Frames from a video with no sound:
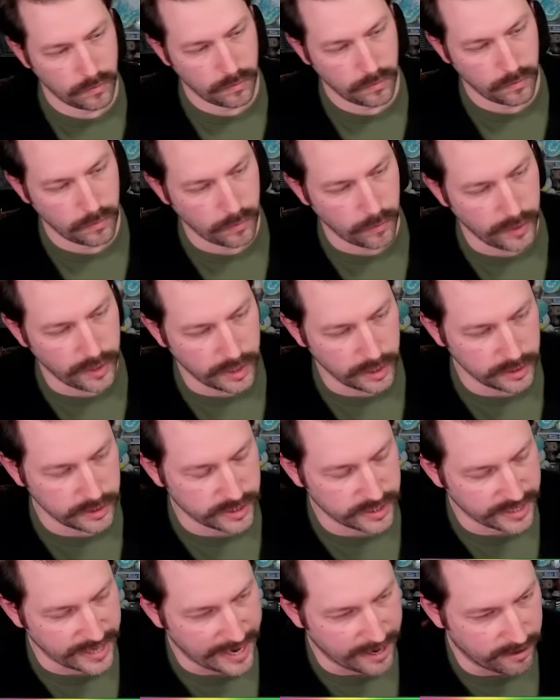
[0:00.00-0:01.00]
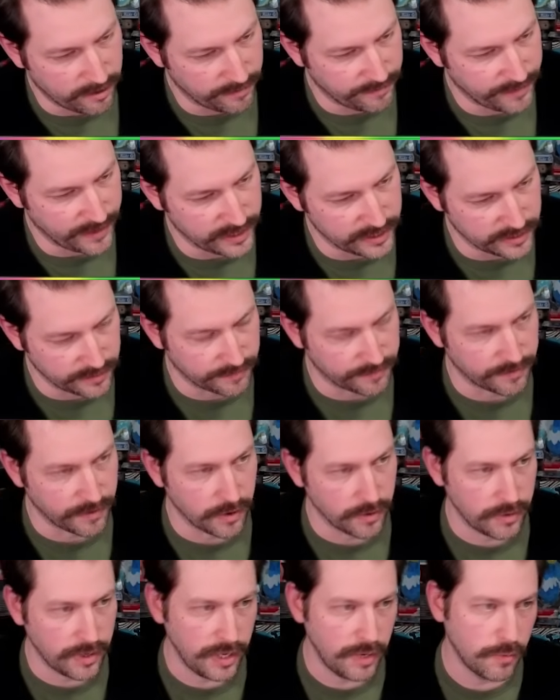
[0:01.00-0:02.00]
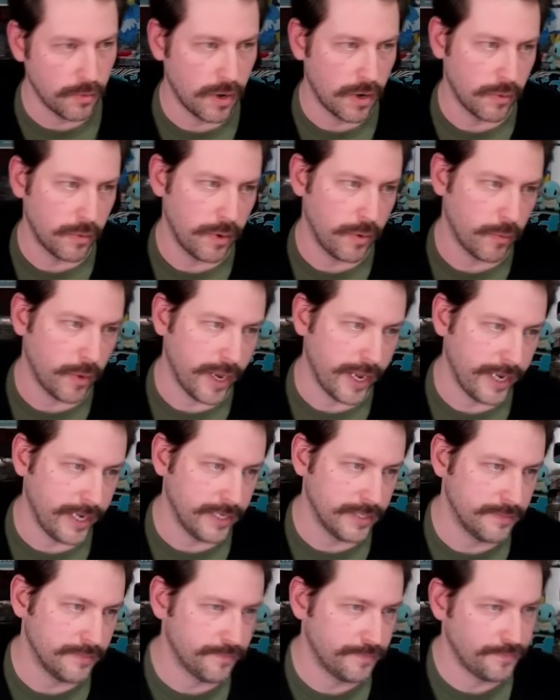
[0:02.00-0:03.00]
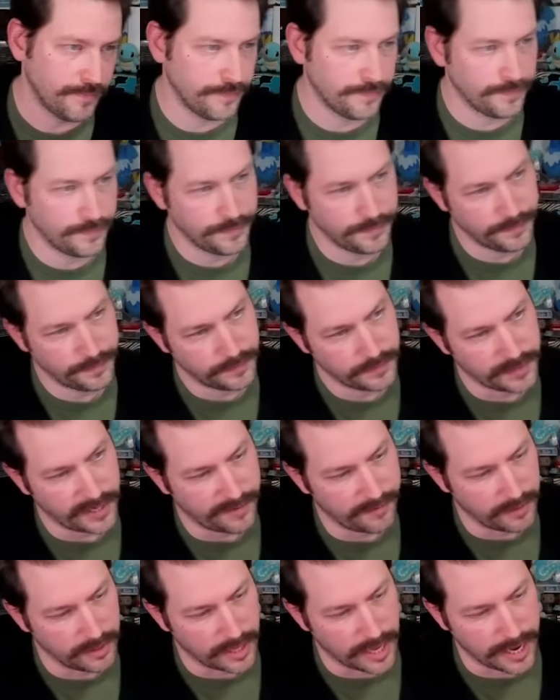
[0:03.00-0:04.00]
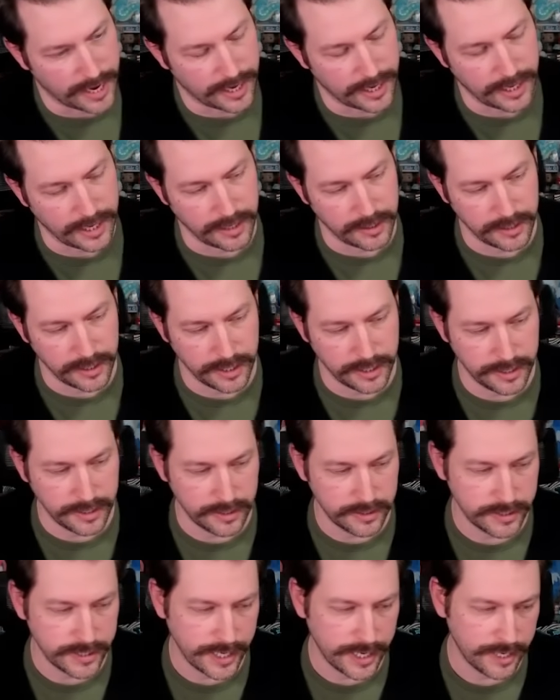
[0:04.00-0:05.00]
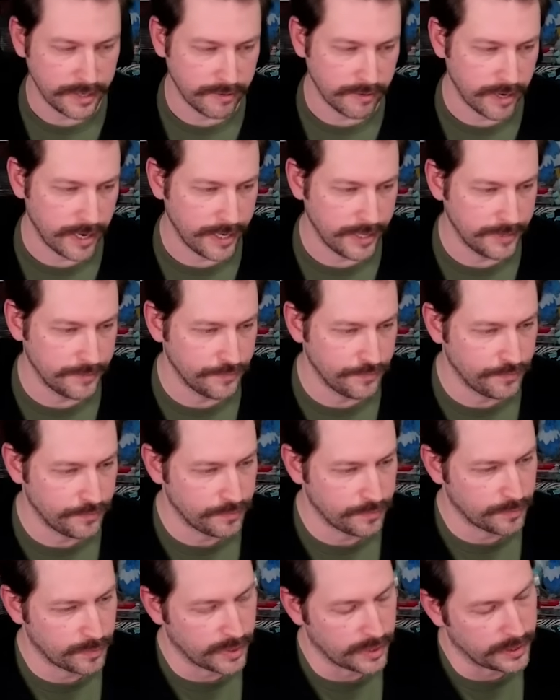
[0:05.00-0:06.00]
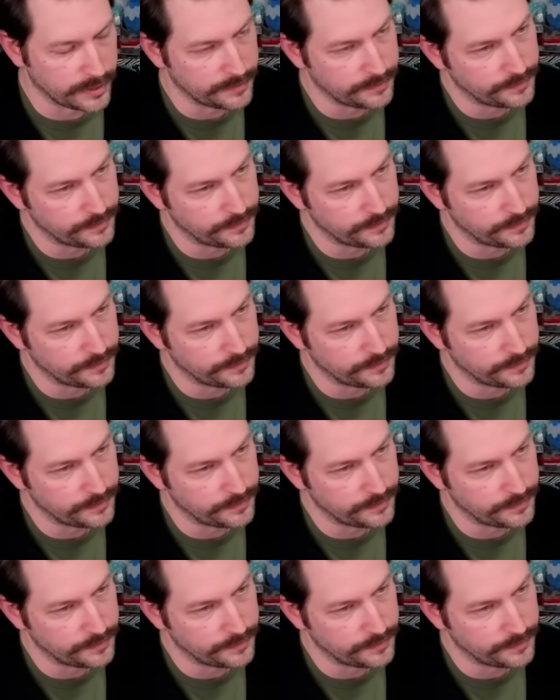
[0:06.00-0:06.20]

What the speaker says: We can sacrifice a Froakie while we wait. They have a lot of healing in their deck, right? But...